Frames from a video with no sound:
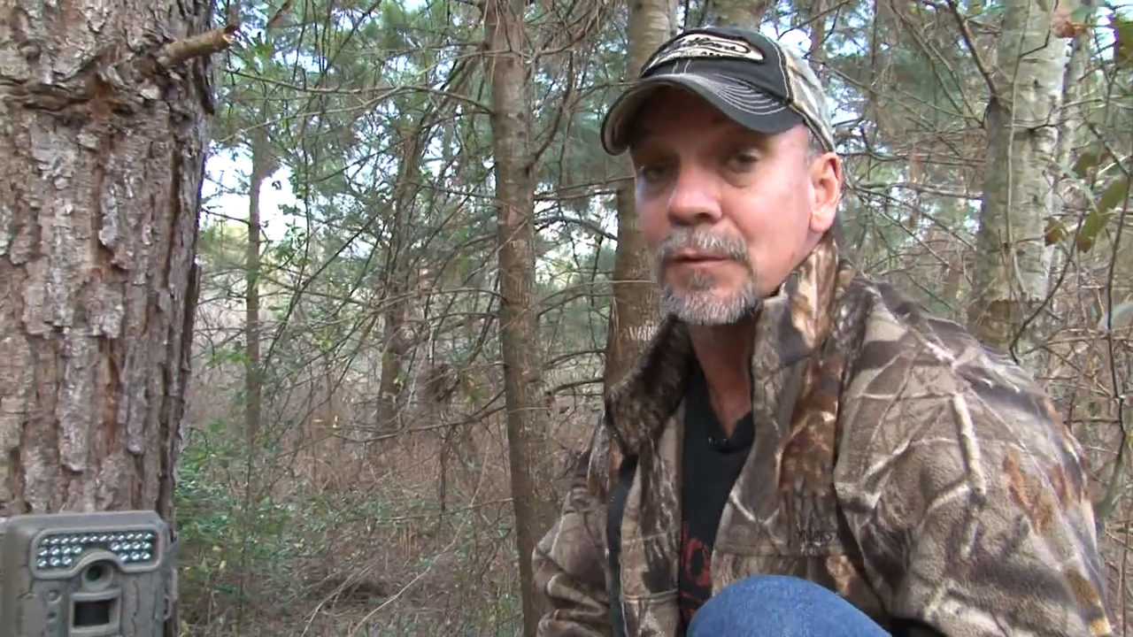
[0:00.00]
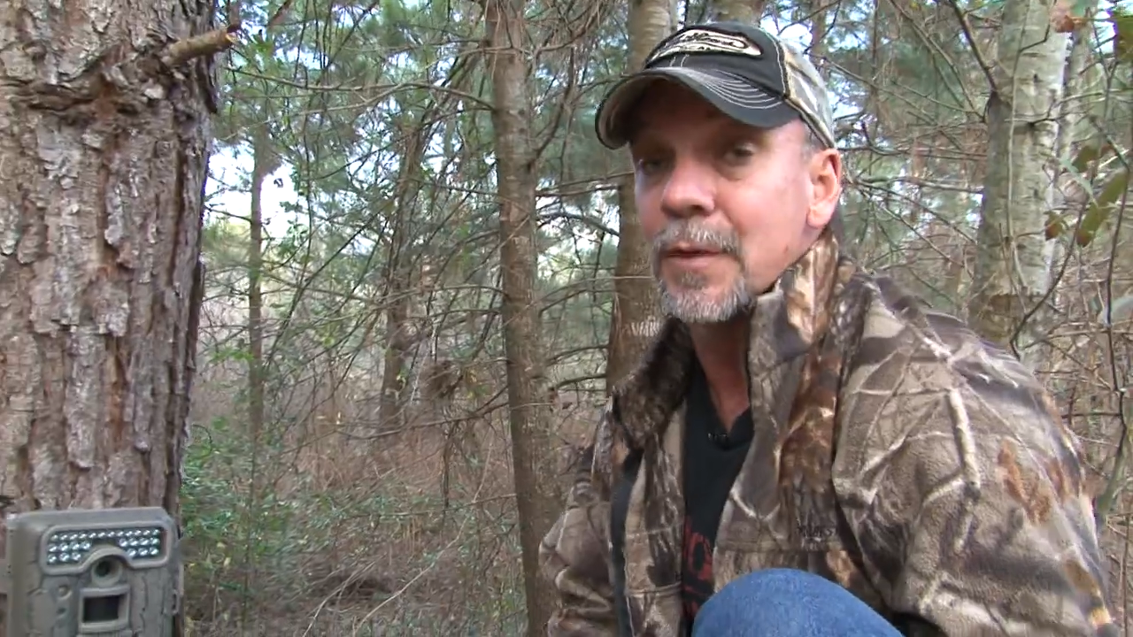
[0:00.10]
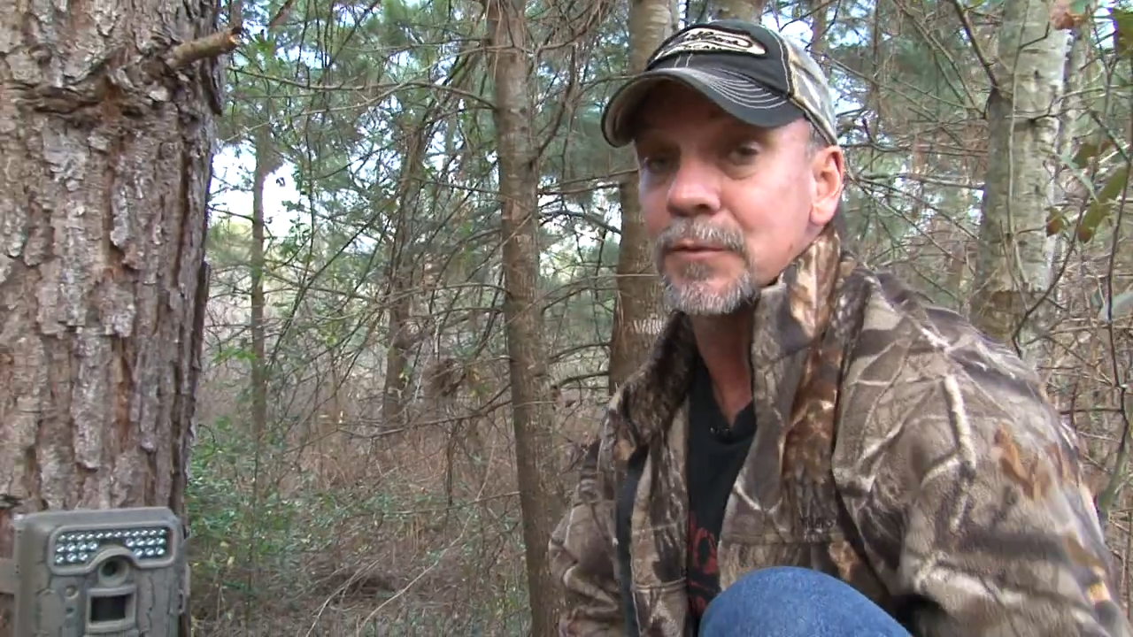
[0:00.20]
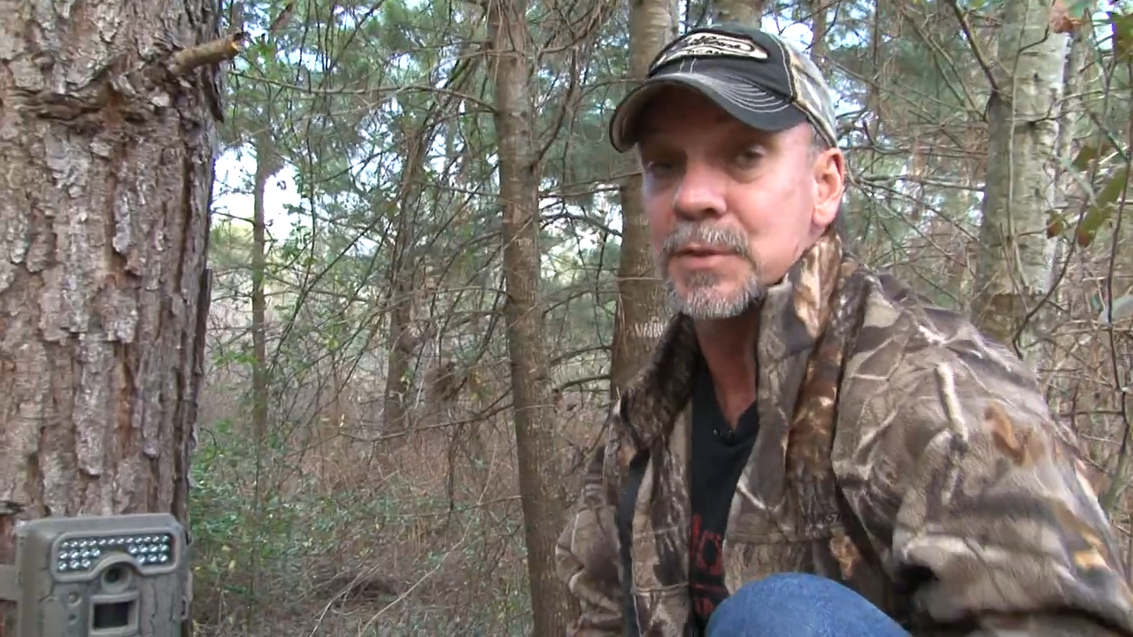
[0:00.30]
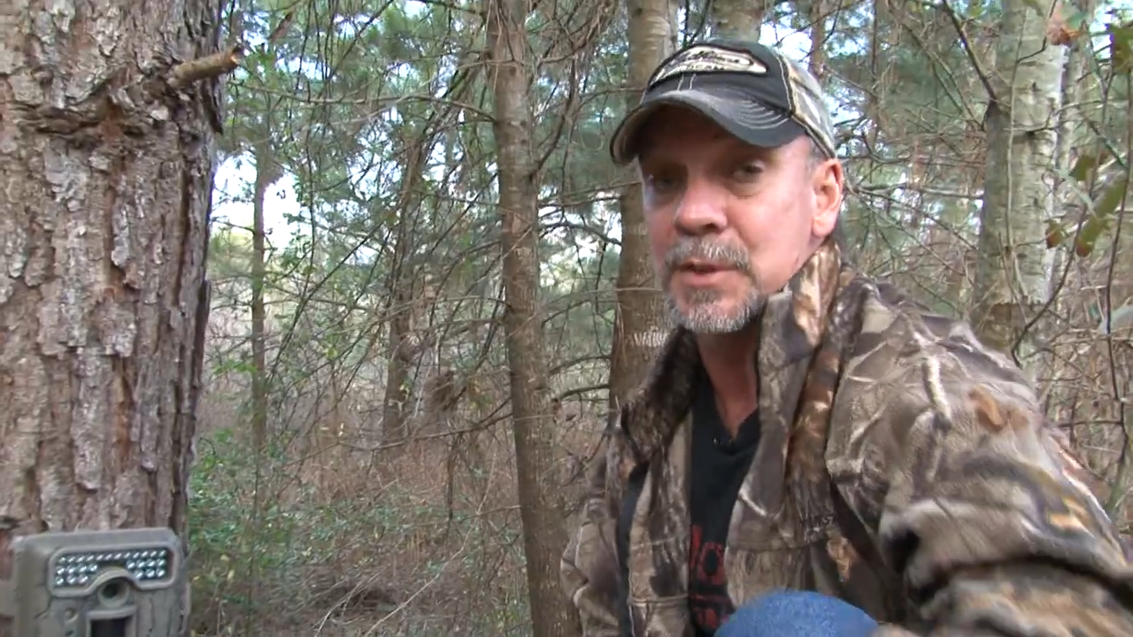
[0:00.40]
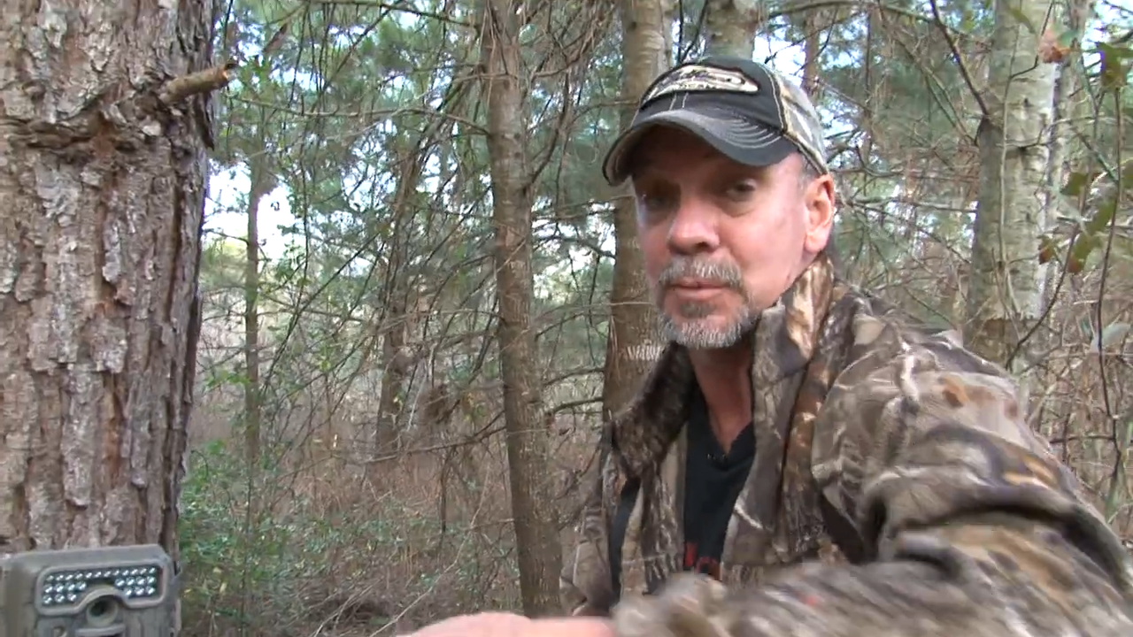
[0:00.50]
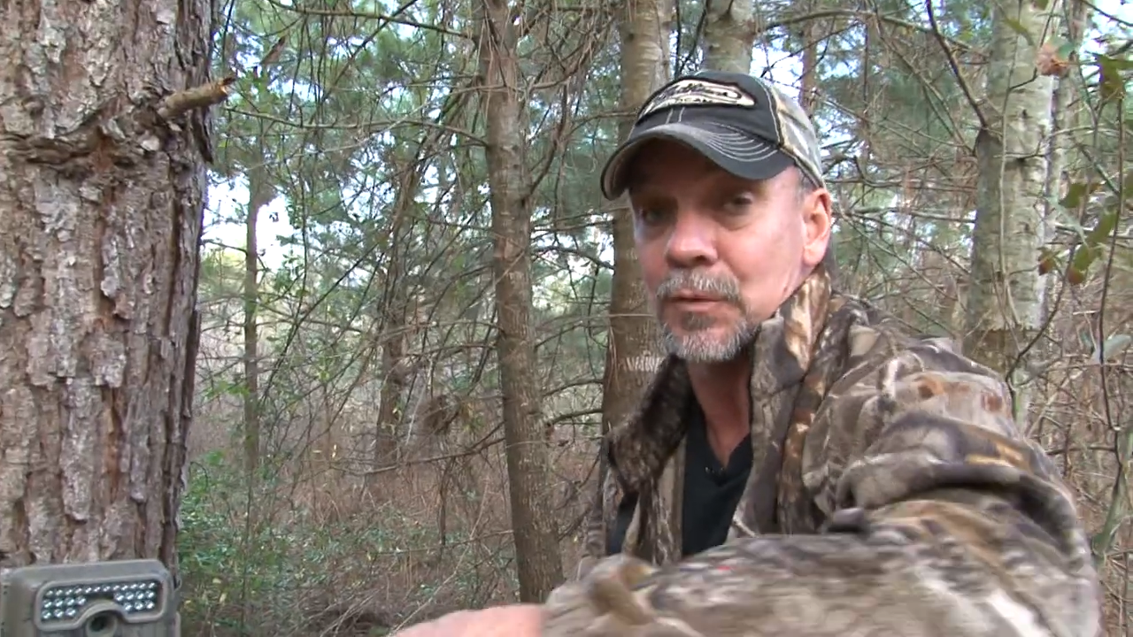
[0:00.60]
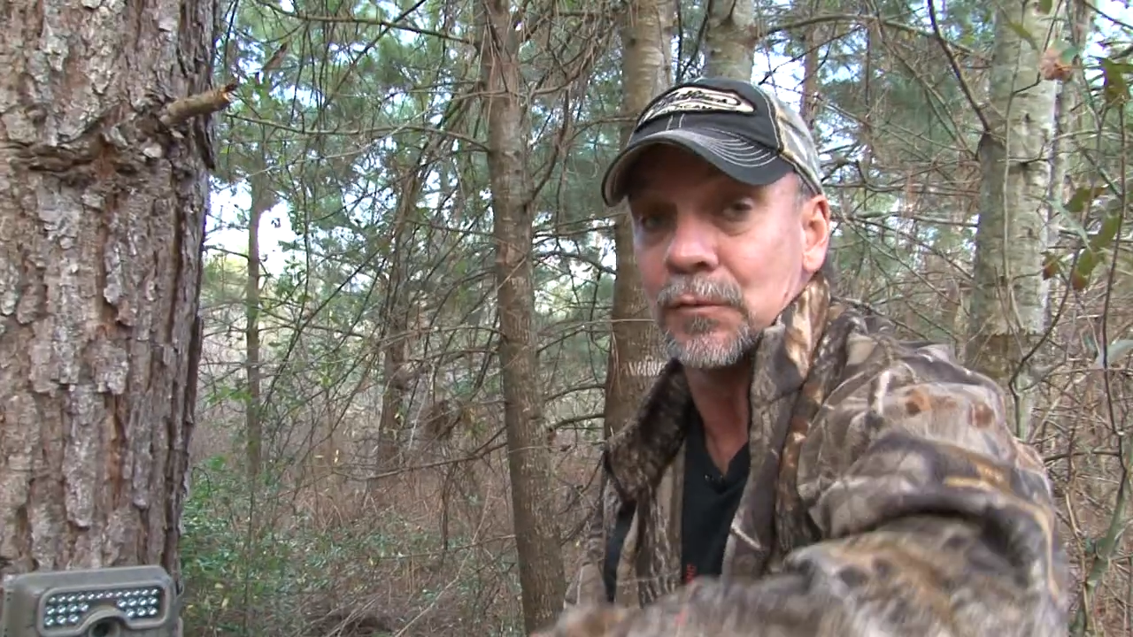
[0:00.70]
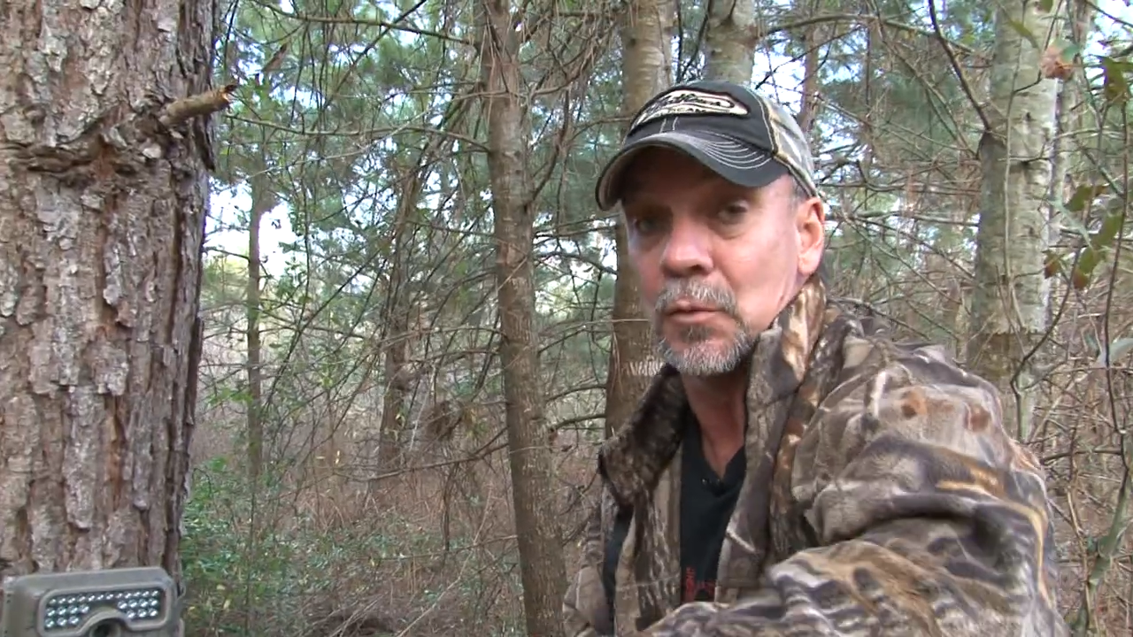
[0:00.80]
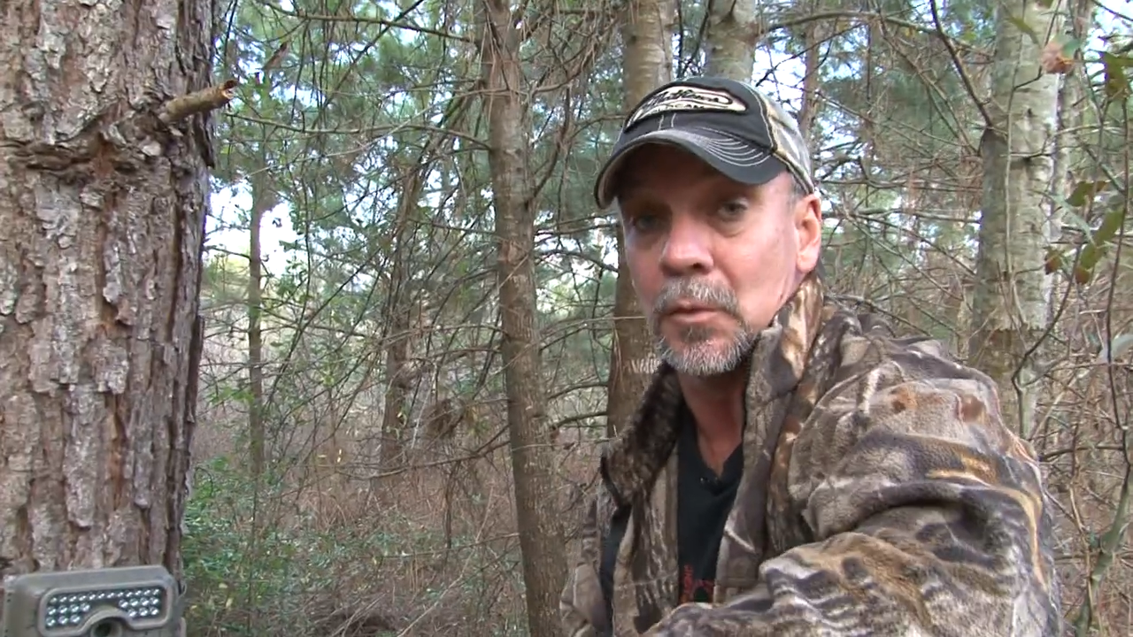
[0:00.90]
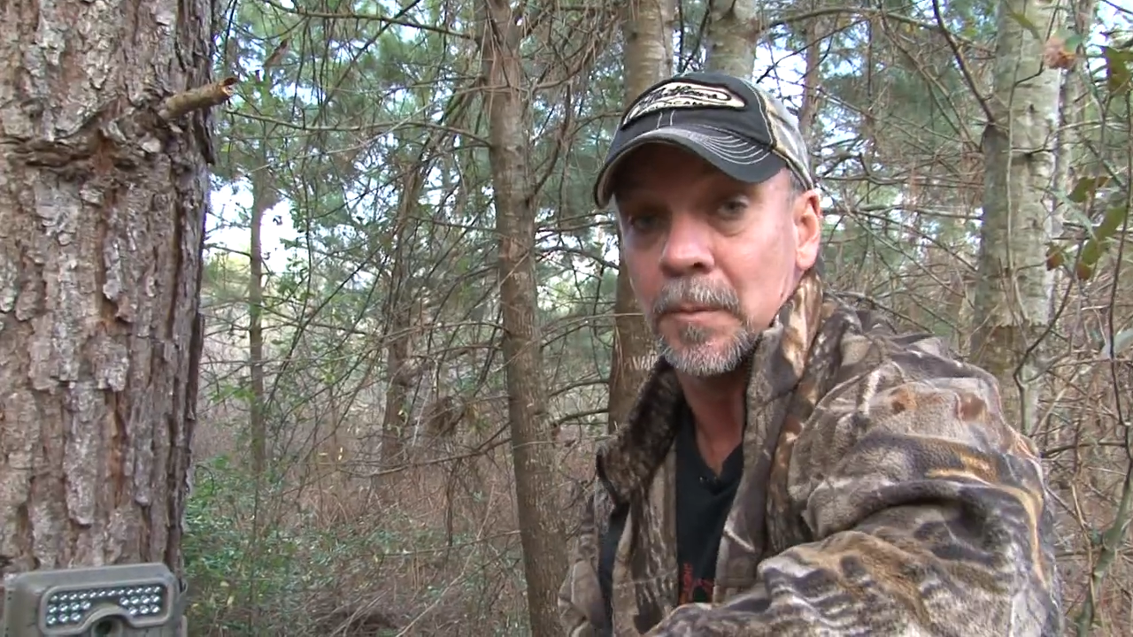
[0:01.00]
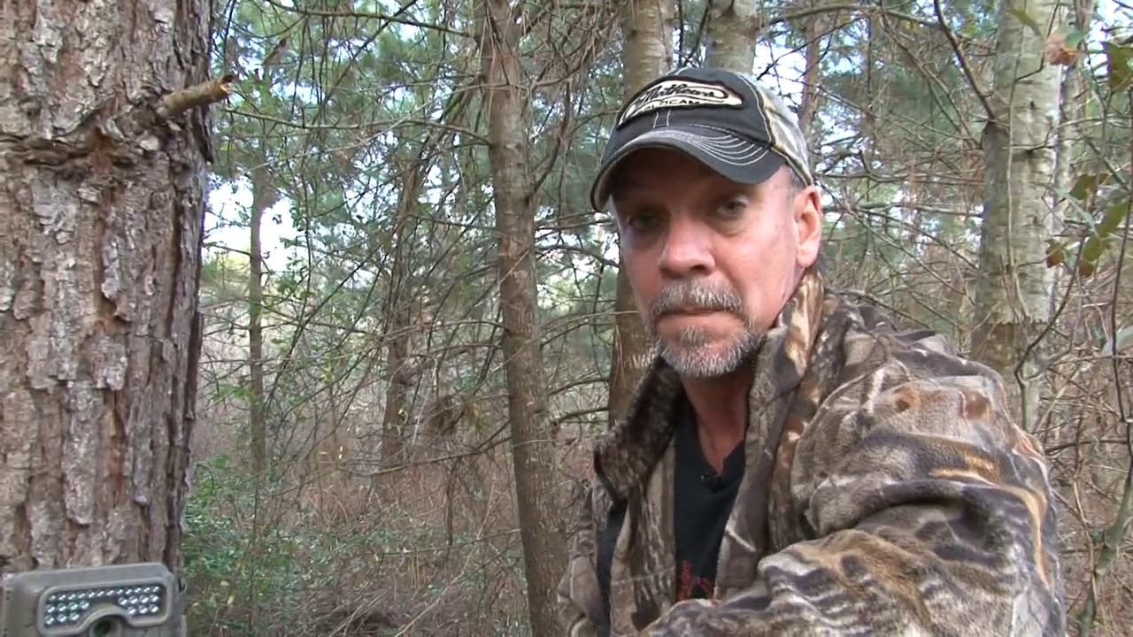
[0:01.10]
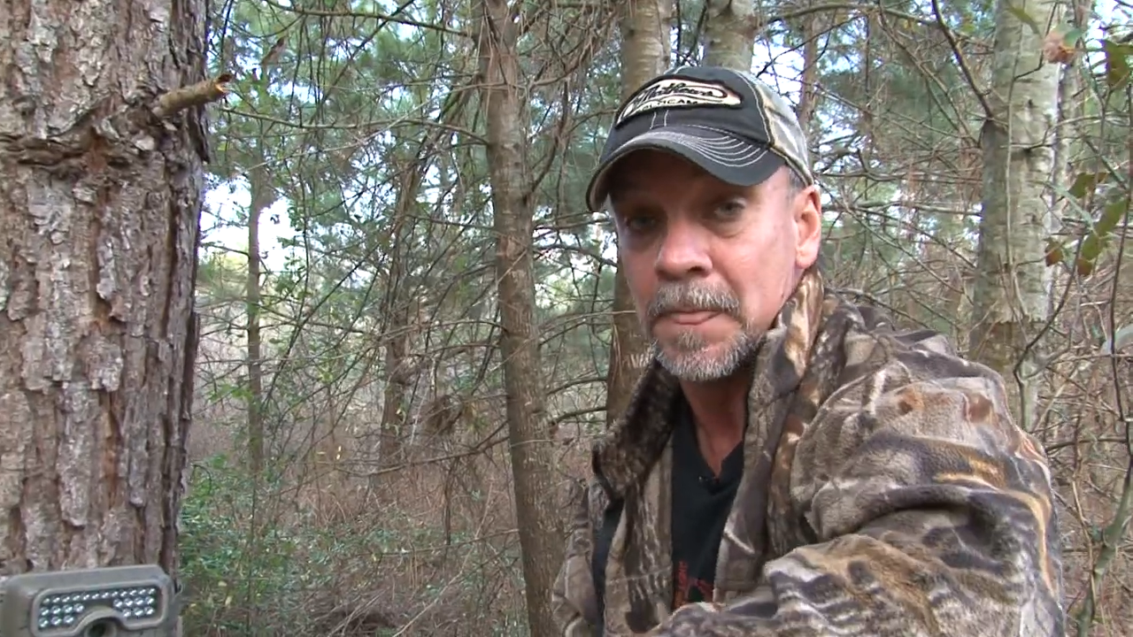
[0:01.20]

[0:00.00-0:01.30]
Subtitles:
never seen before.